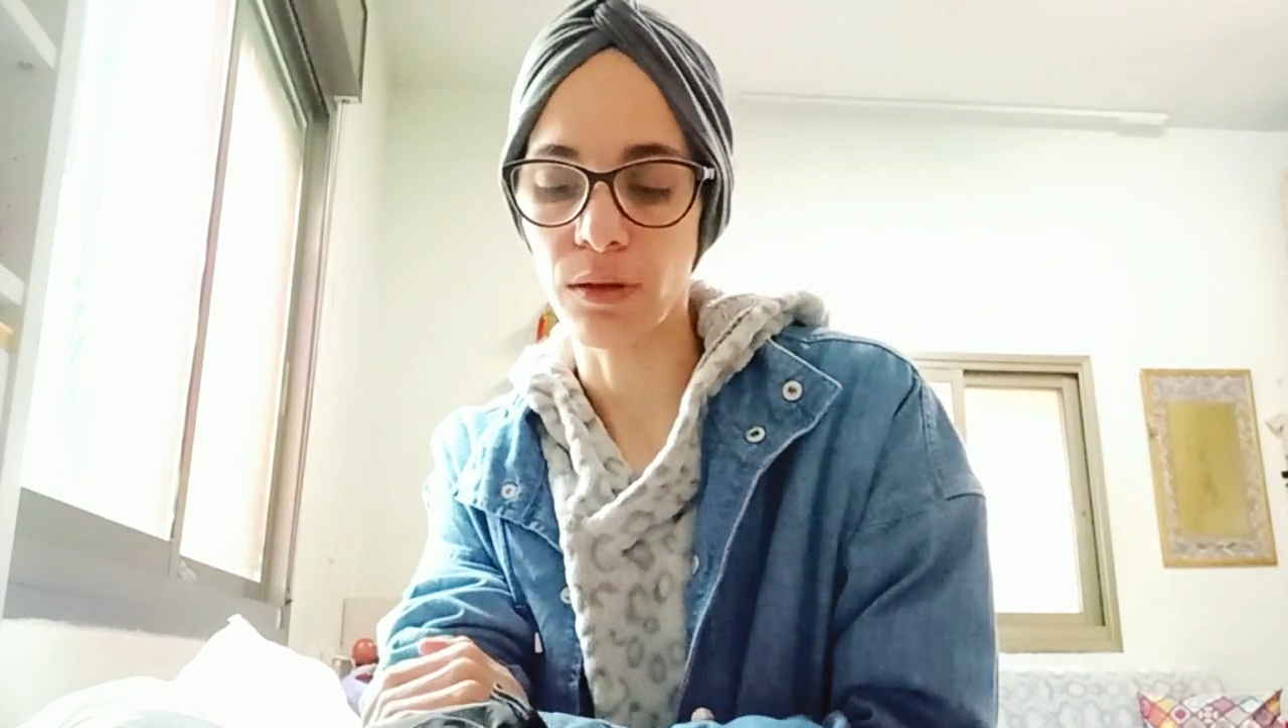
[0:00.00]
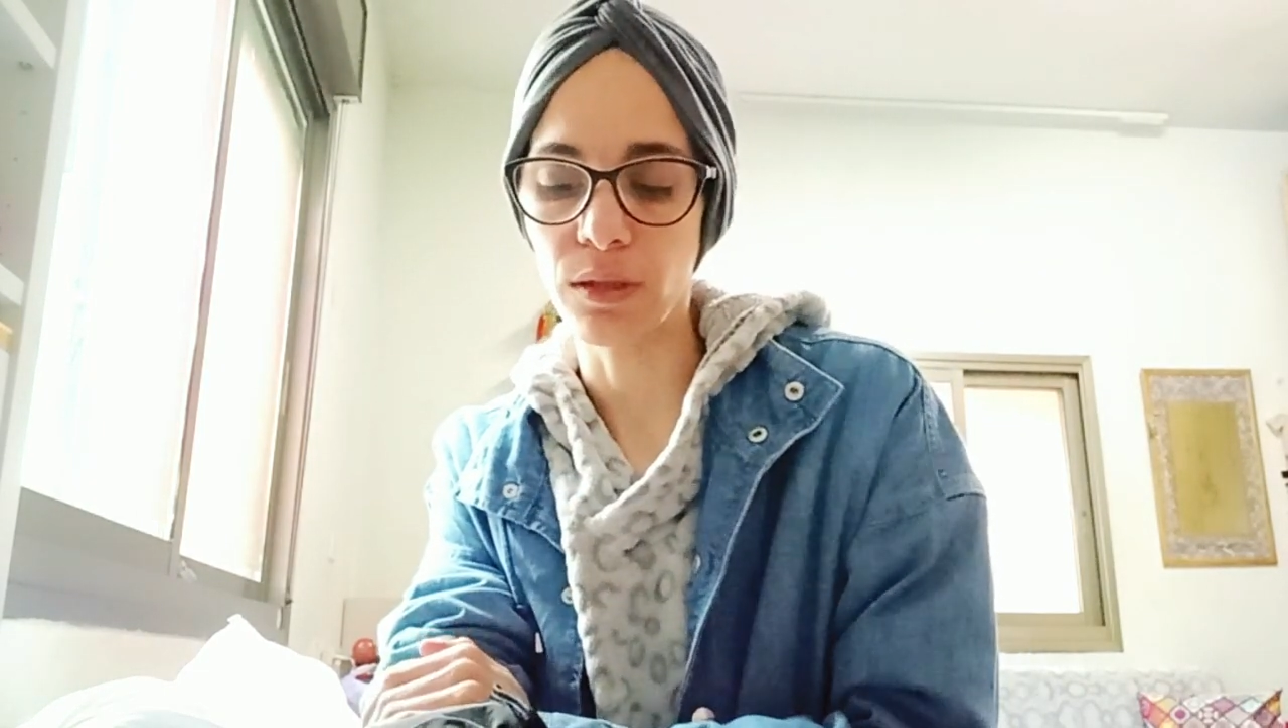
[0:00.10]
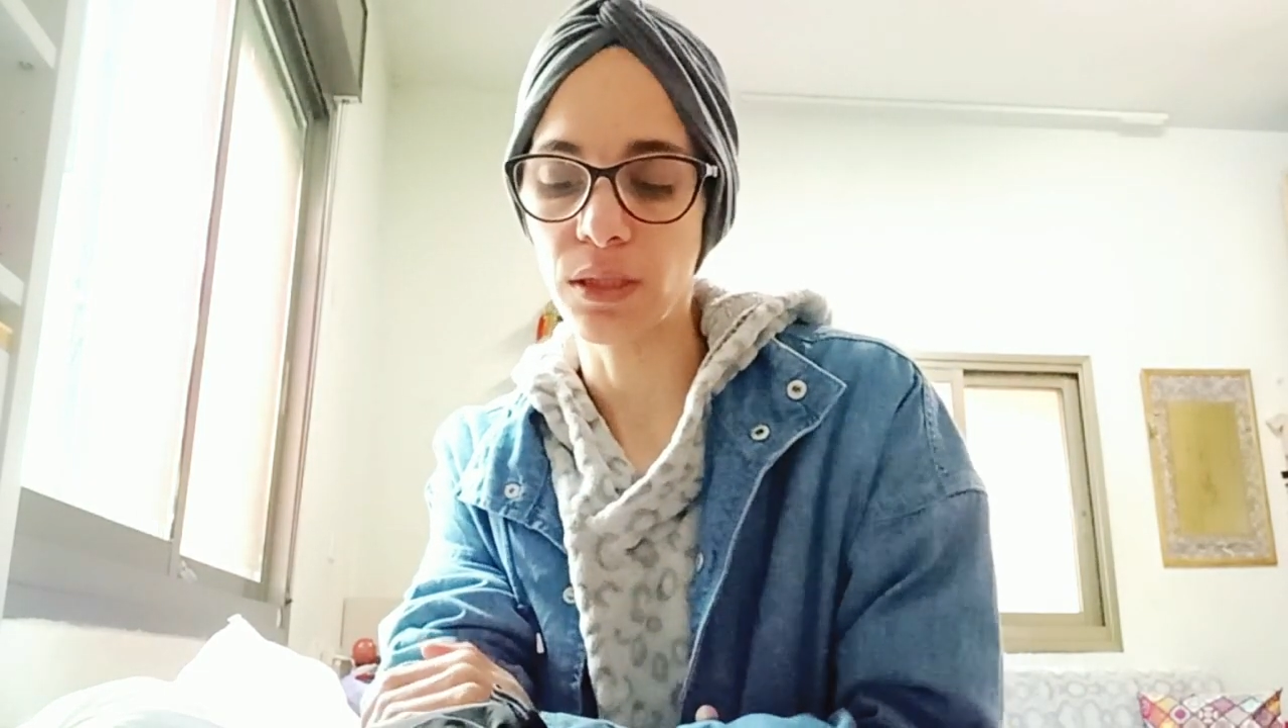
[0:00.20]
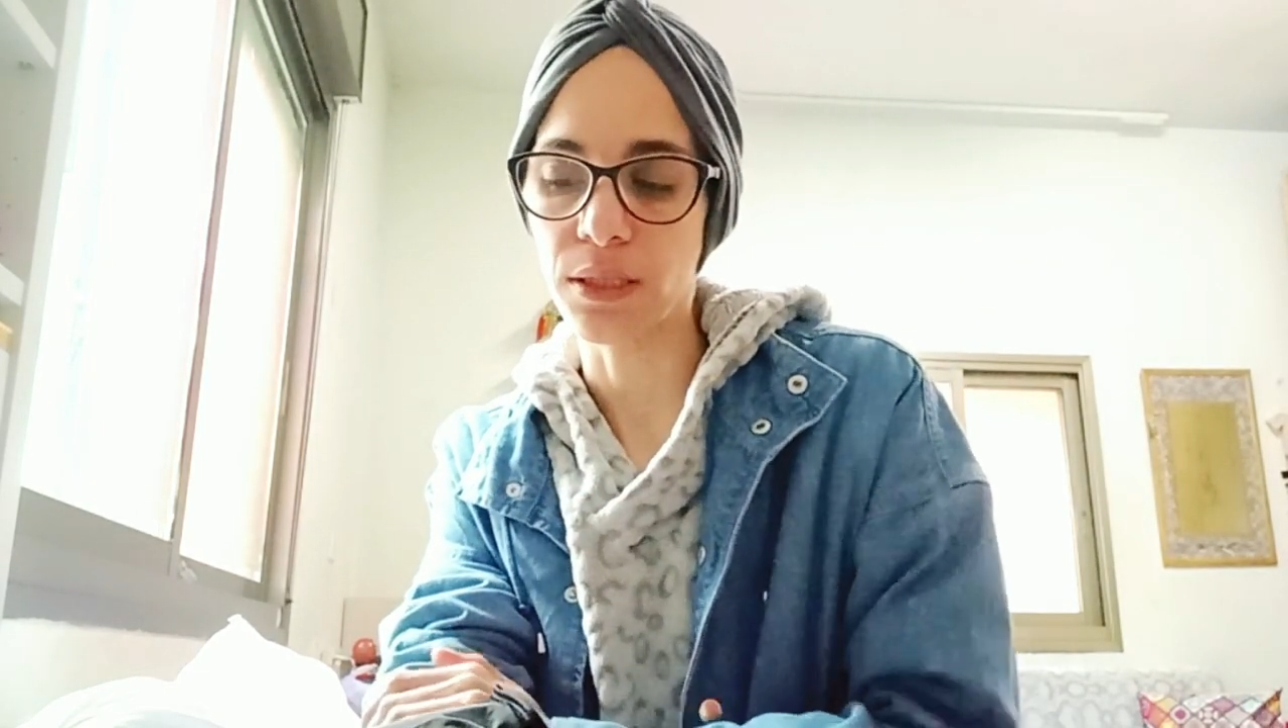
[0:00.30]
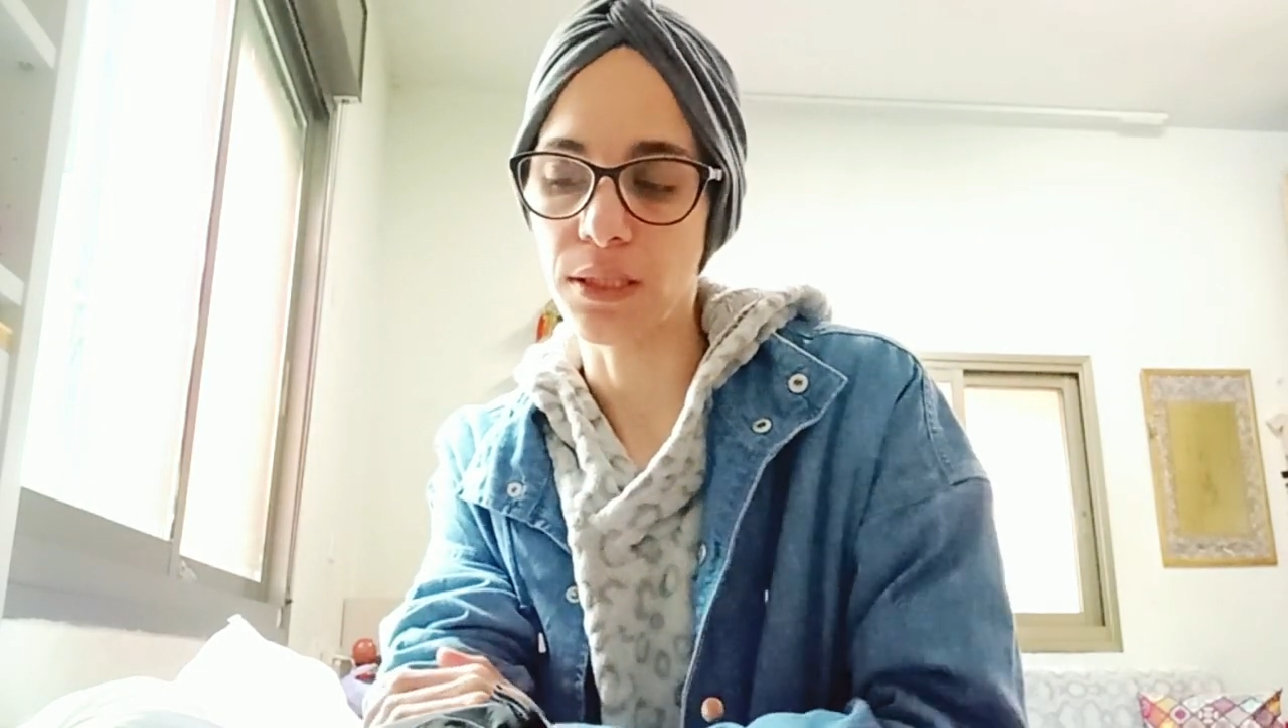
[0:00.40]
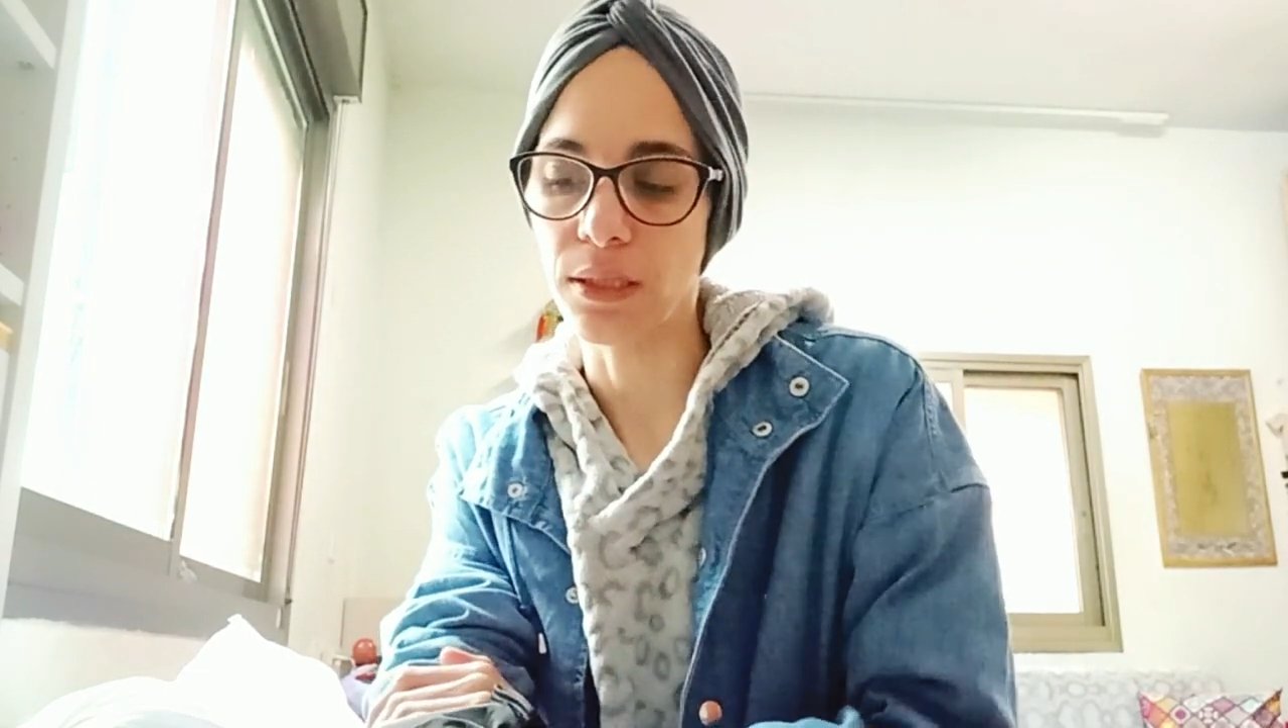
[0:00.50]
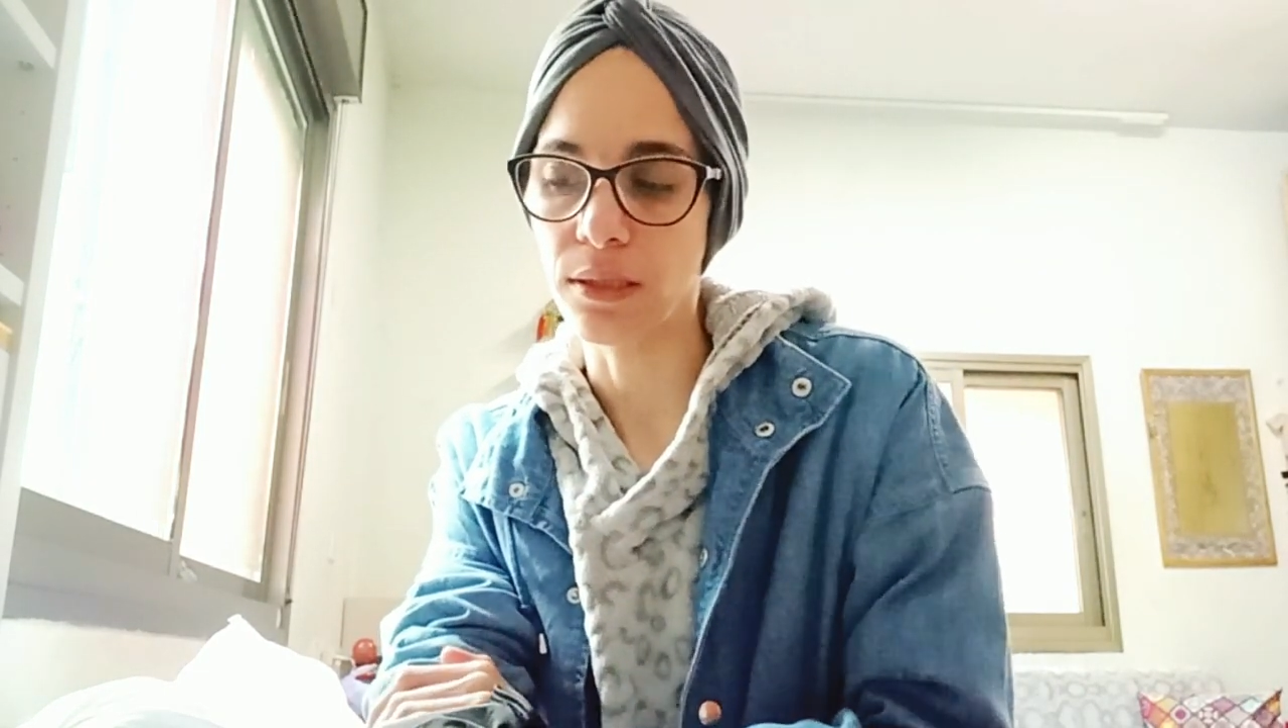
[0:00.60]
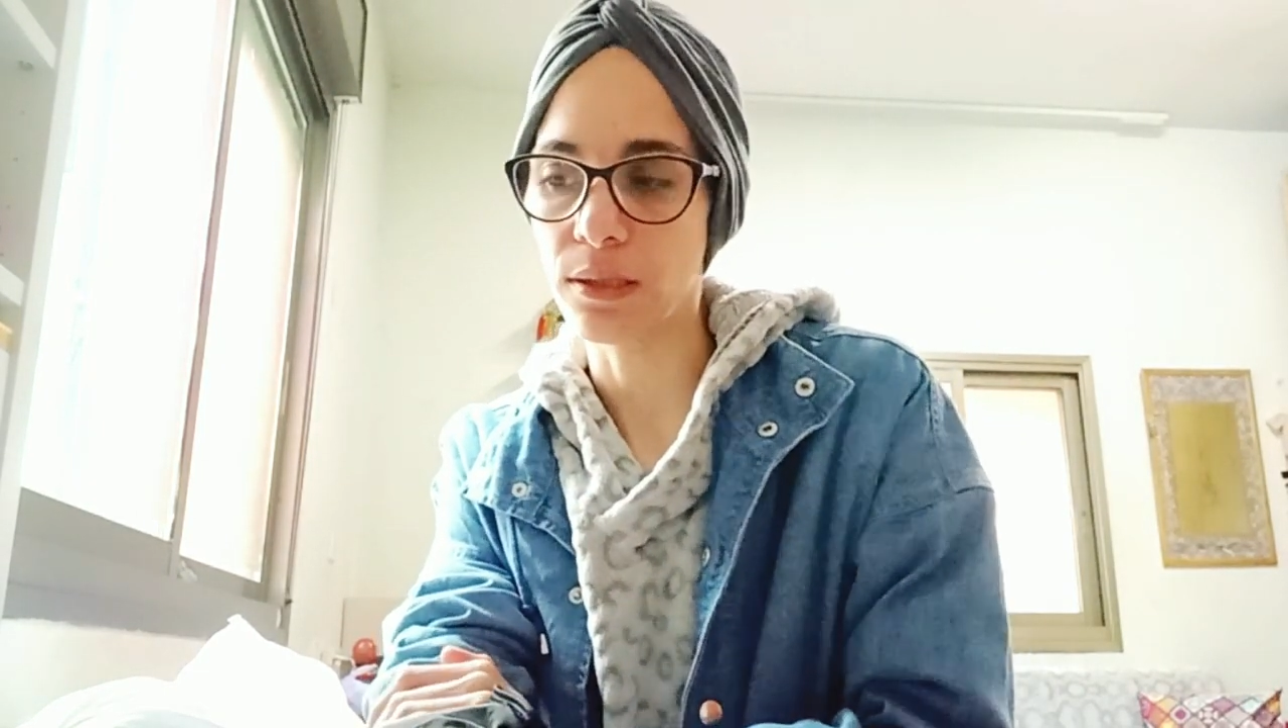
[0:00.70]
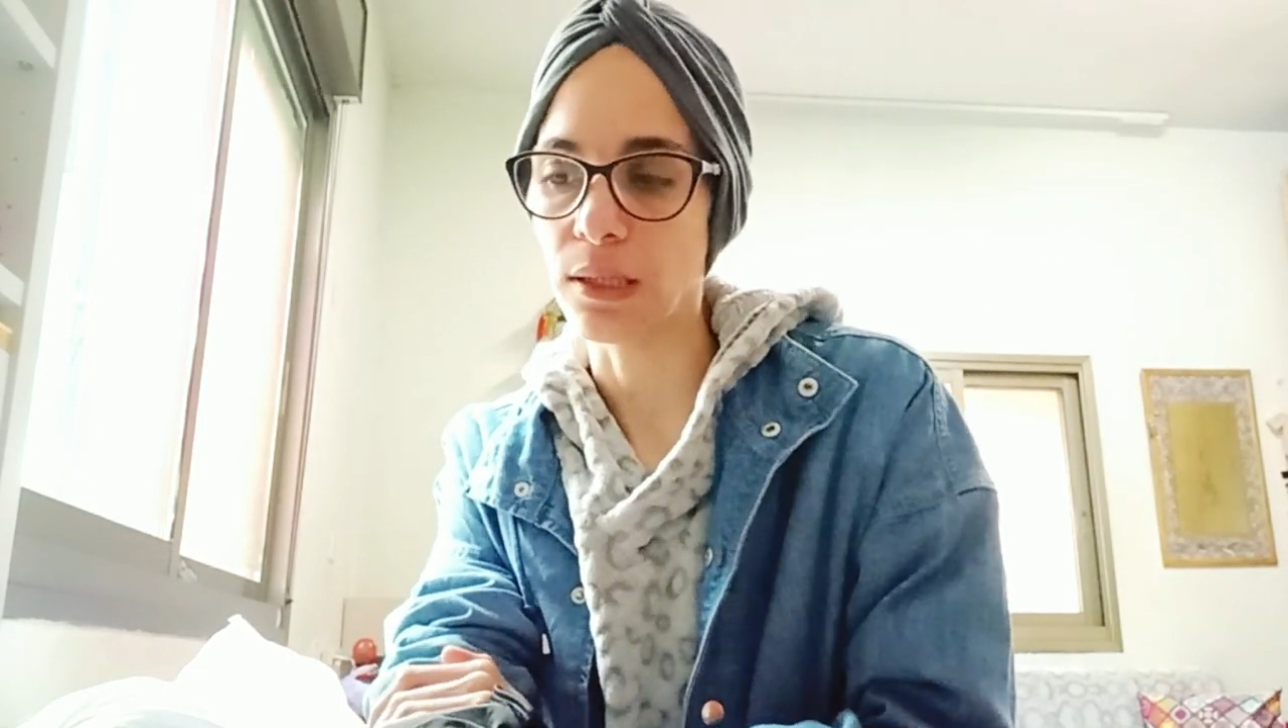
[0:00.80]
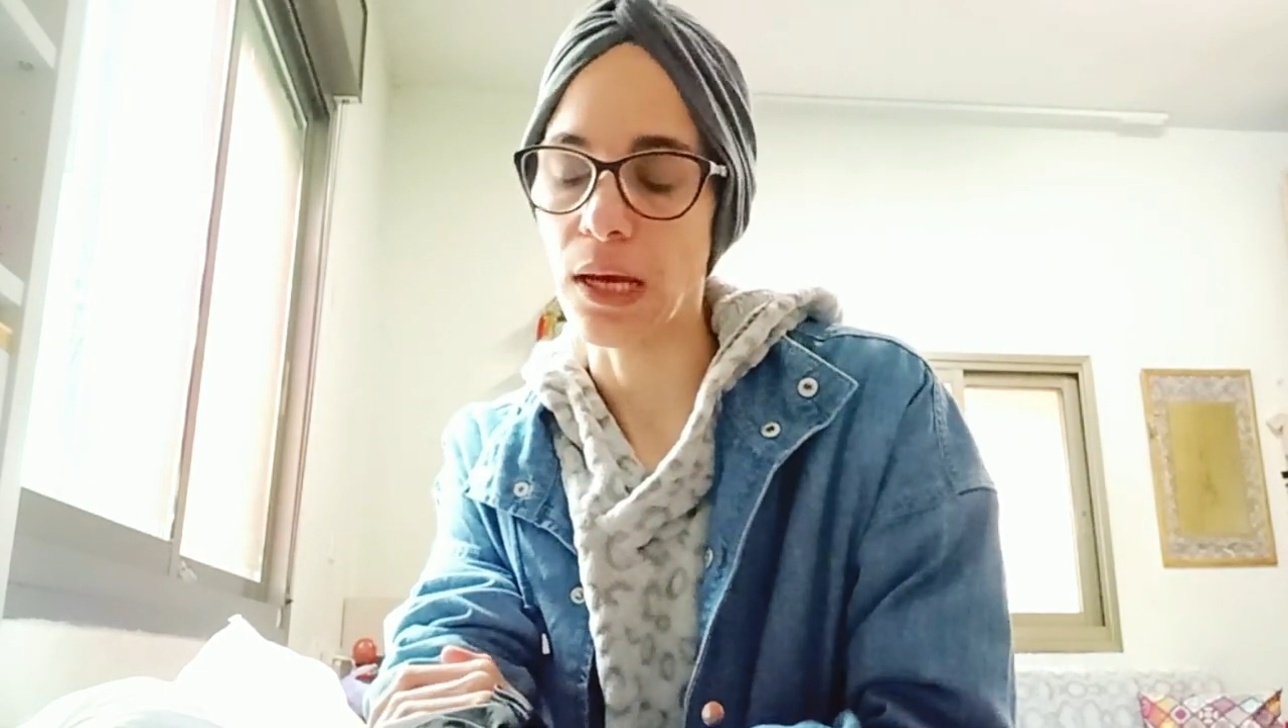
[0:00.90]

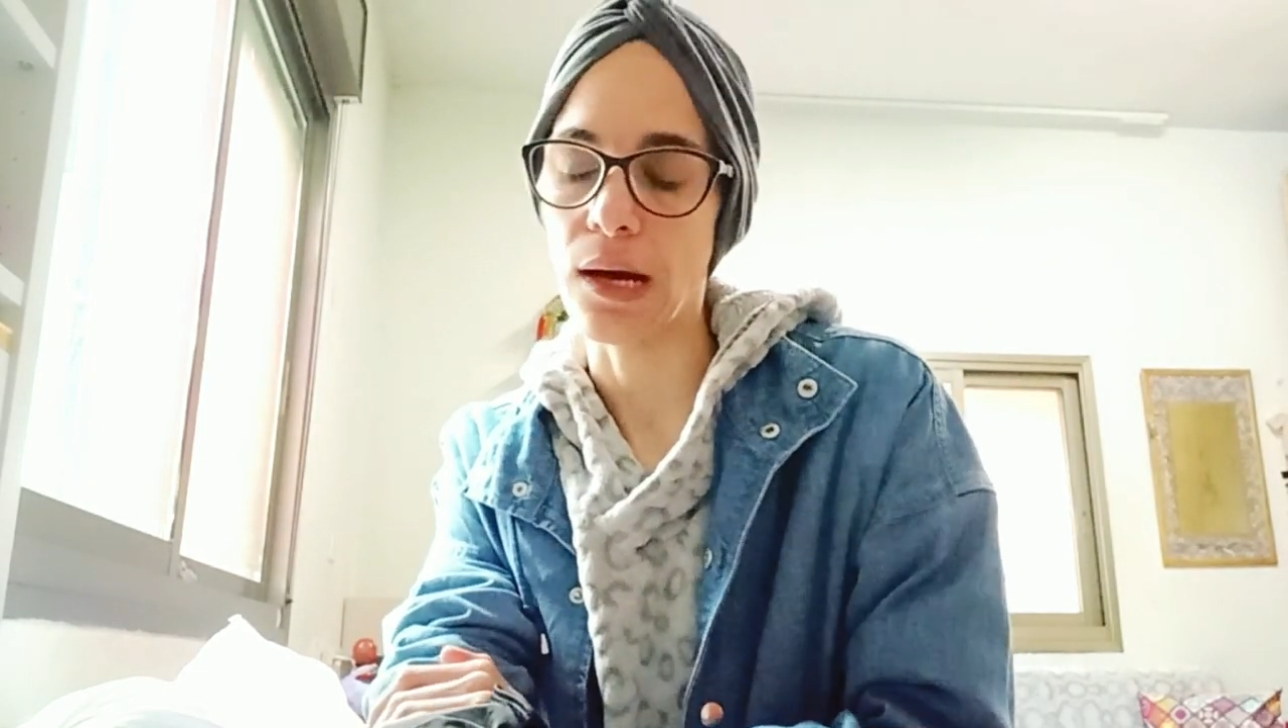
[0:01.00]
conditions,